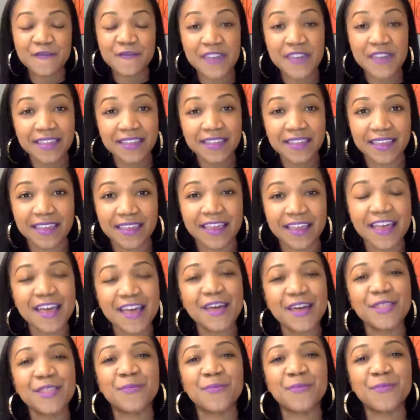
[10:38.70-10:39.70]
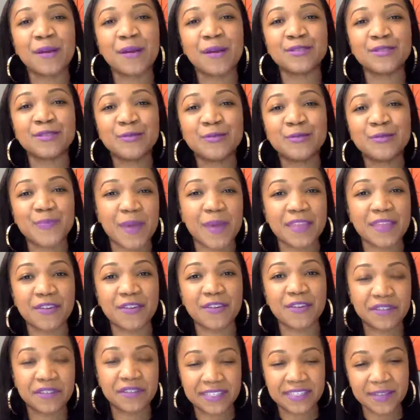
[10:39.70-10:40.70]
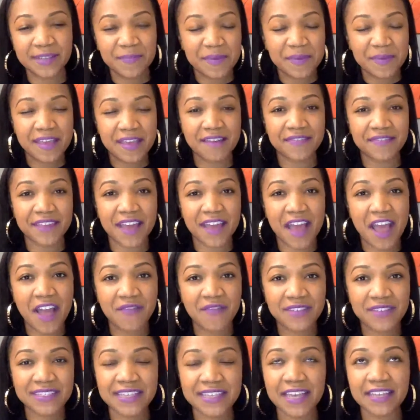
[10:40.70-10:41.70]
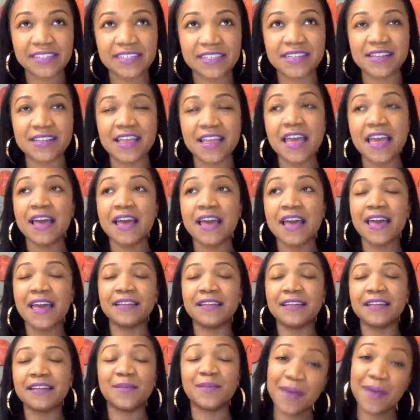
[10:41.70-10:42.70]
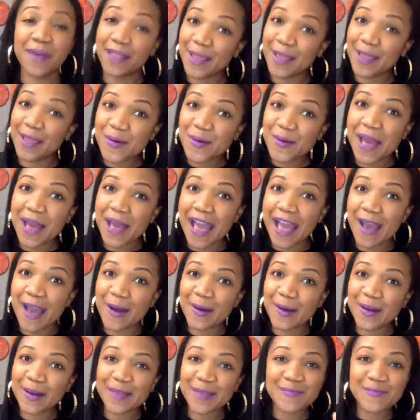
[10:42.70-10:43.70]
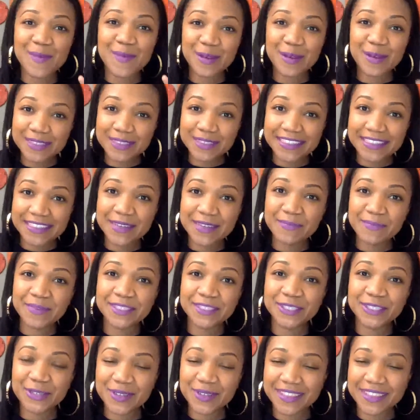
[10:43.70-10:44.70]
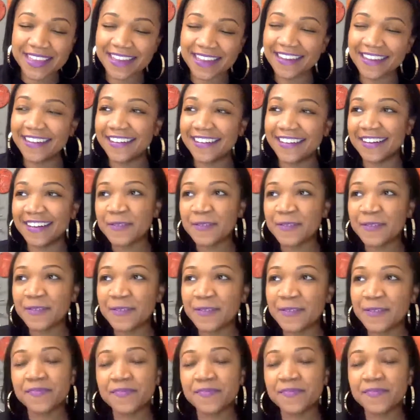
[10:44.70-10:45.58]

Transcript: the feeling, the person who's being the recipient of the conversation, depending on how emotionally mature they are,